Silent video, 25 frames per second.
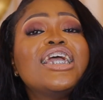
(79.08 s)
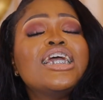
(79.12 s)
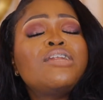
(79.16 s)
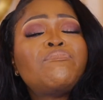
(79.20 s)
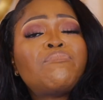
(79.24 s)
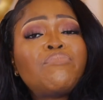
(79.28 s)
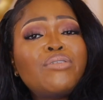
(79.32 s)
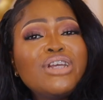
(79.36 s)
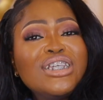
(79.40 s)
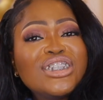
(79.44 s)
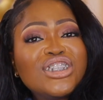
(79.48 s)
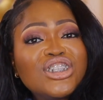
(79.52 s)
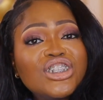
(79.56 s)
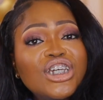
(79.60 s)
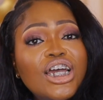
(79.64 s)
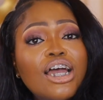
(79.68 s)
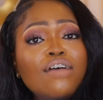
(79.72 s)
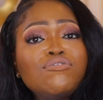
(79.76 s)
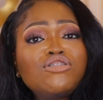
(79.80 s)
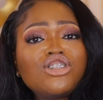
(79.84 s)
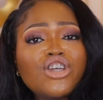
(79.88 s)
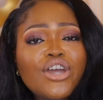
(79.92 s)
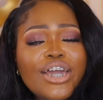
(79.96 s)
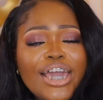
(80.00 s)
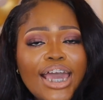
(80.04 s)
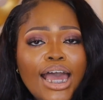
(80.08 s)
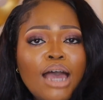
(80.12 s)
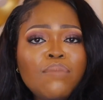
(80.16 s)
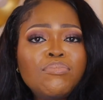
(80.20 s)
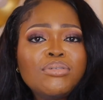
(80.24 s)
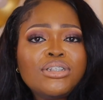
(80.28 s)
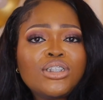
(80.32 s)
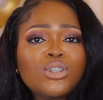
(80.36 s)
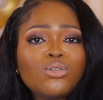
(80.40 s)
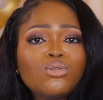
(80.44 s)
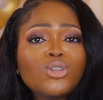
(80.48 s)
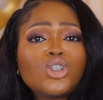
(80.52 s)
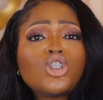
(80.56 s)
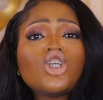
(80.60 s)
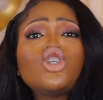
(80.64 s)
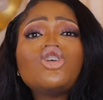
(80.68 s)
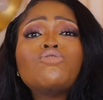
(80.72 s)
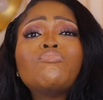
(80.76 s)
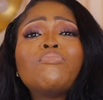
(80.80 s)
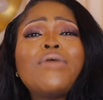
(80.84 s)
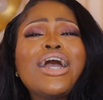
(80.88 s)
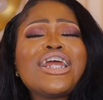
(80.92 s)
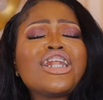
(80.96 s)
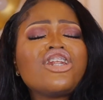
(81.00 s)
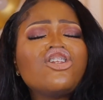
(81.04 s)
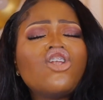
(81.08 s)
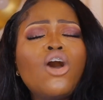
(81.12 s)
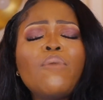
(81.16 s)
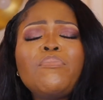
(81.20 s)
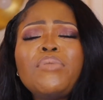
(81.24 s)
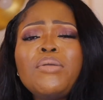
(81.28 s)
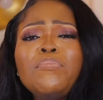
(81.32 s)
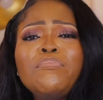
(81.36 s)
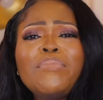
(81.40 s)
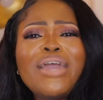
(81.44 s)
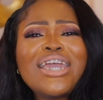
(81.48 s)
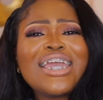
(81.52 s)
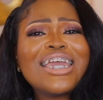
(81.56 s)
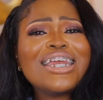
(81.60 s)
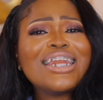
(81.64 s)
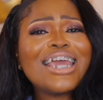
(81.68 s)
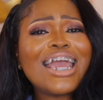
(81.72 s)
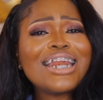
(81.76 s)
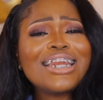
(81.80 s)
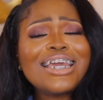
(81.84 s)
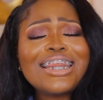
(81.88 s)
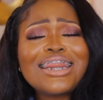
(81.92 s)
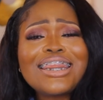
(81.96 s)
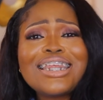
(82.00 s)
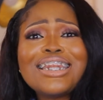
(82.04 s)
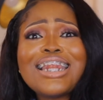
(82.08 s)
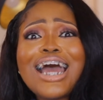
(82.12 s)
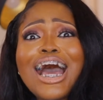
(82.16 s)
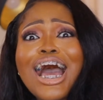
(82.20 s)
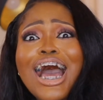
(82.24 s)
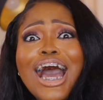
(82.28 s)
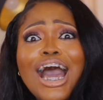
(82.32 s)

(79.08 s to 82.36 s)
It preserves your capital. So you might not be making anything